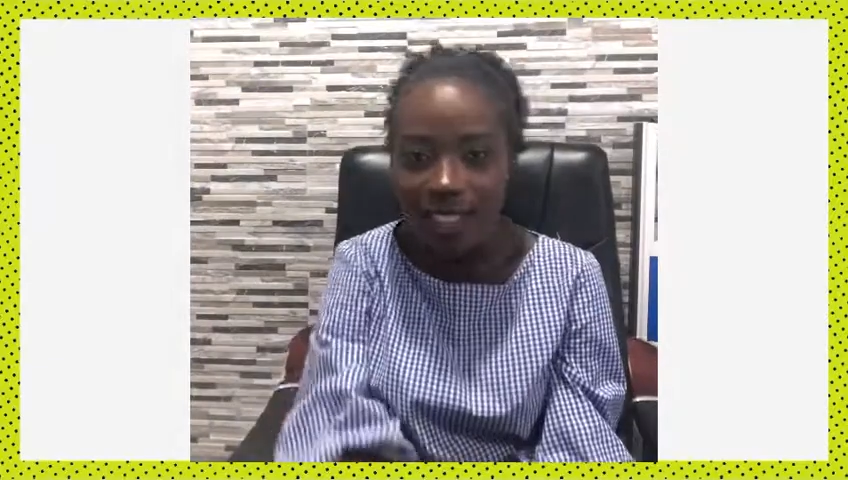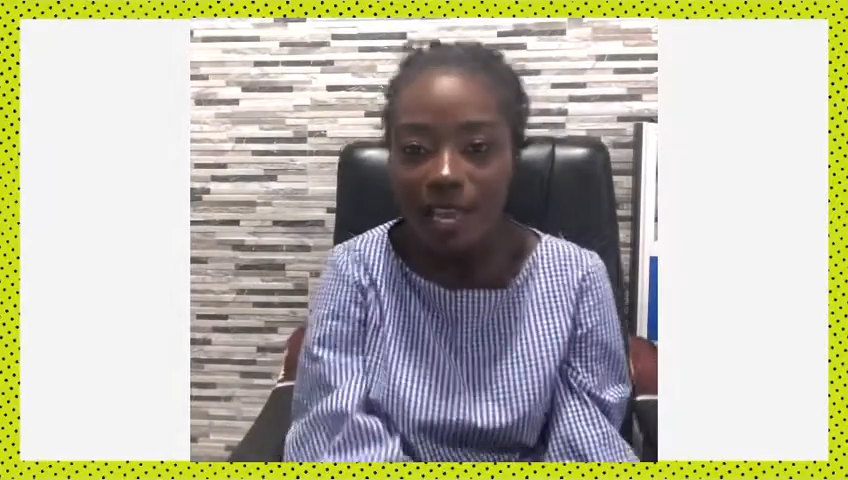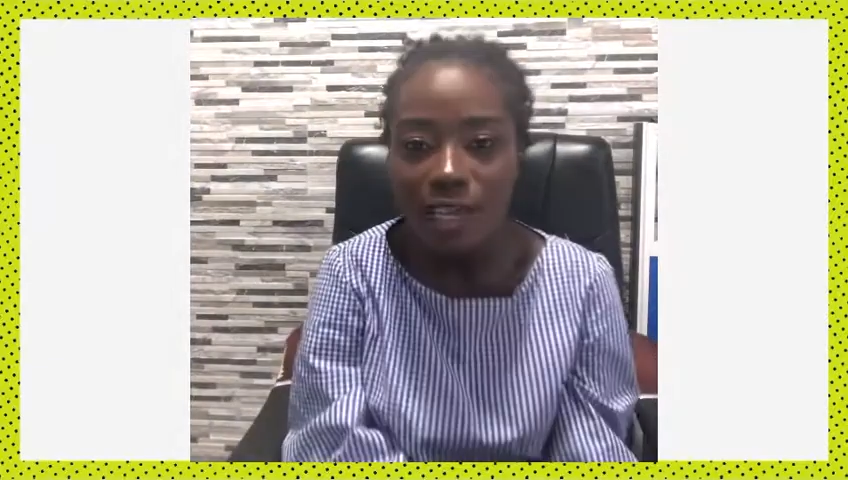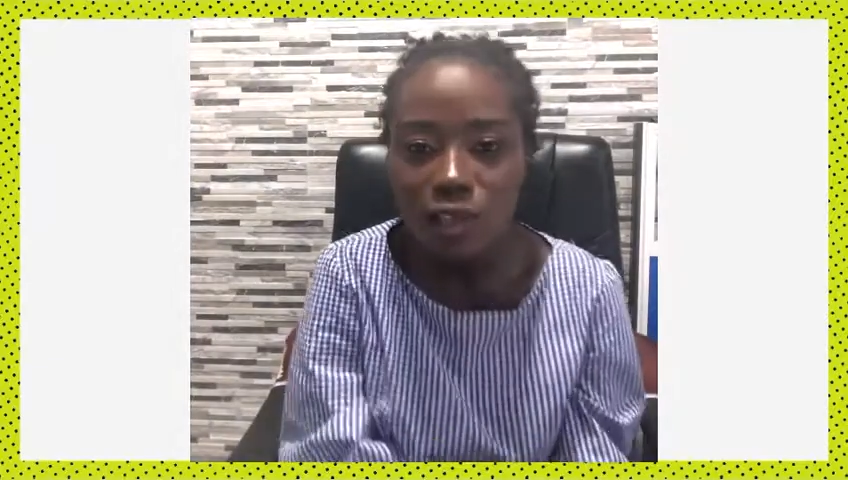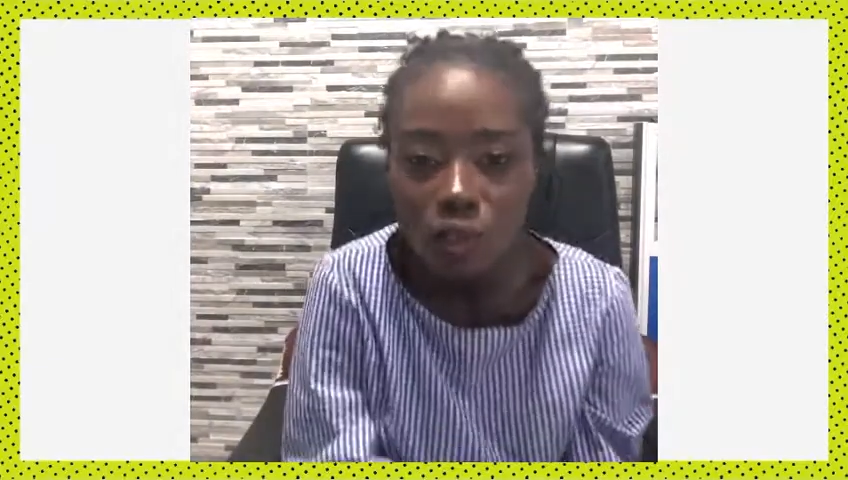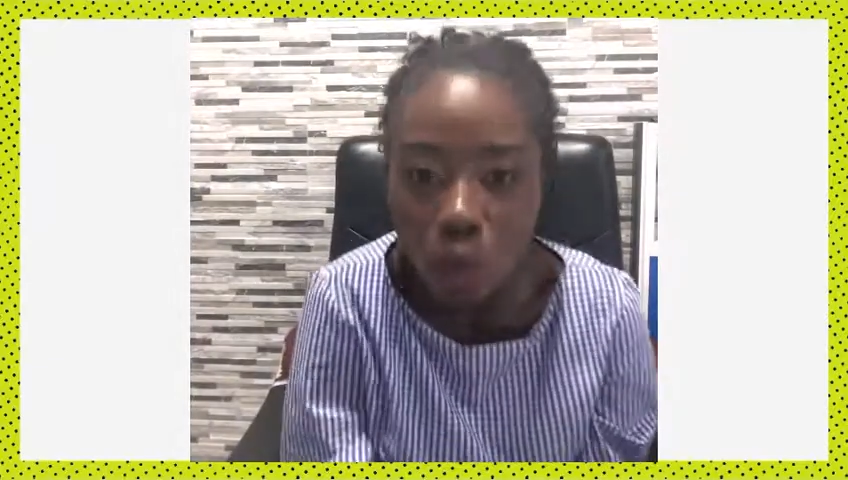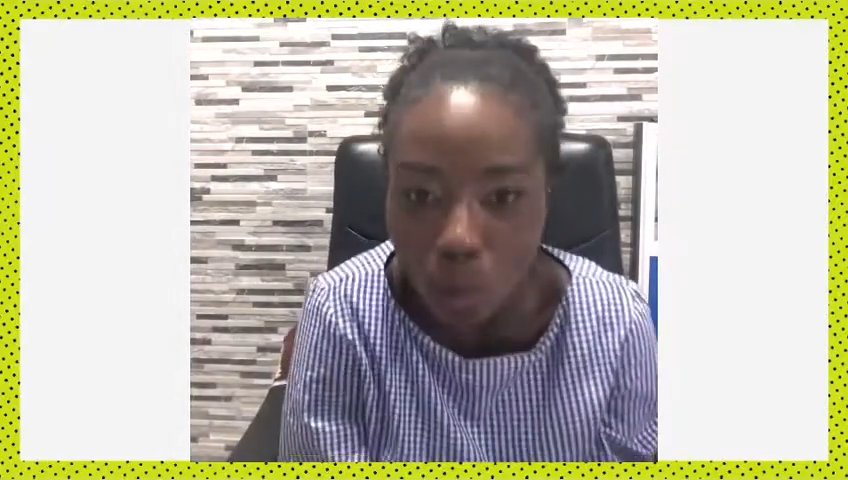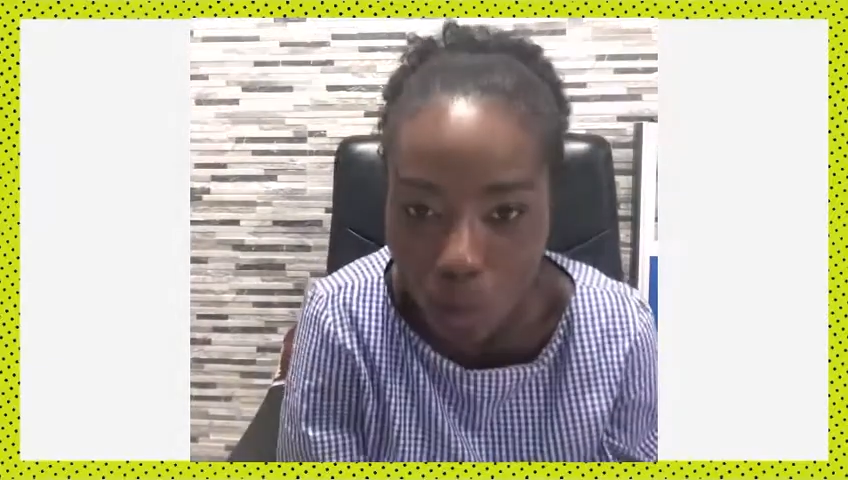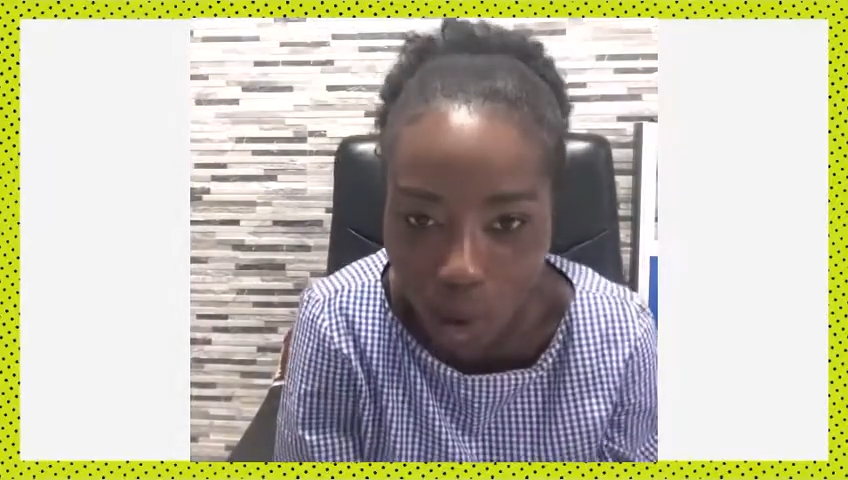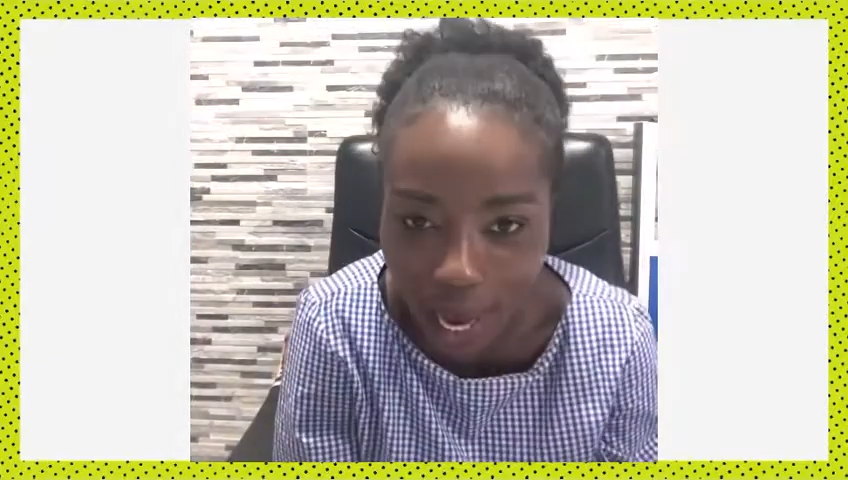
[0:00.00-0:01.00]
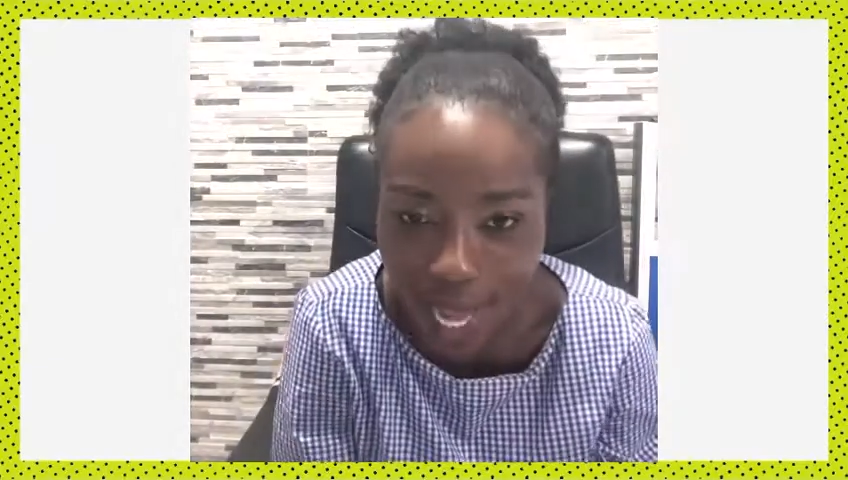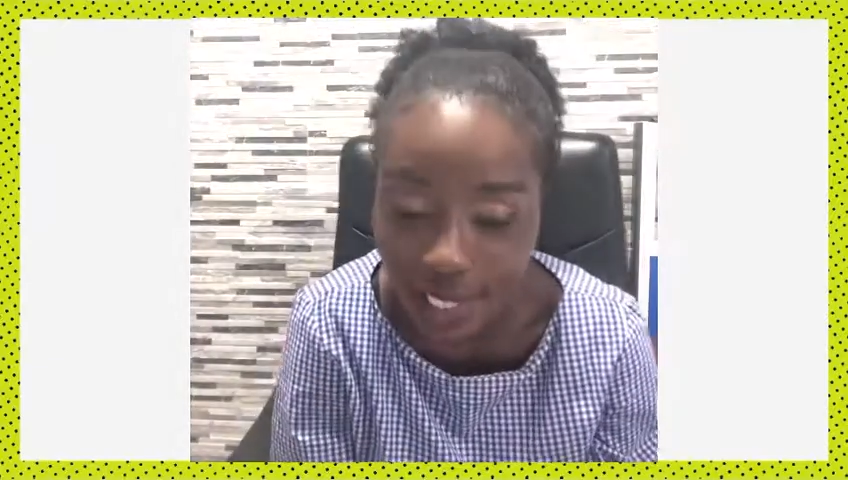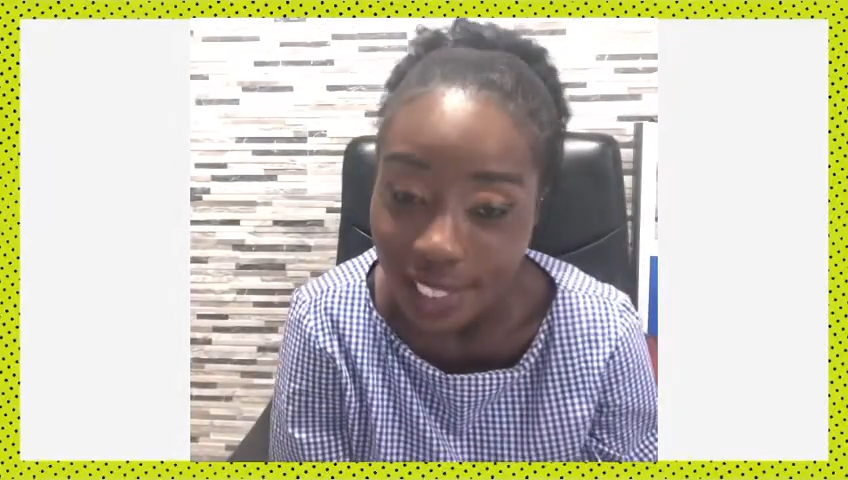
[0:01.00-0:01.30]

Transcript: and Stonebwoy at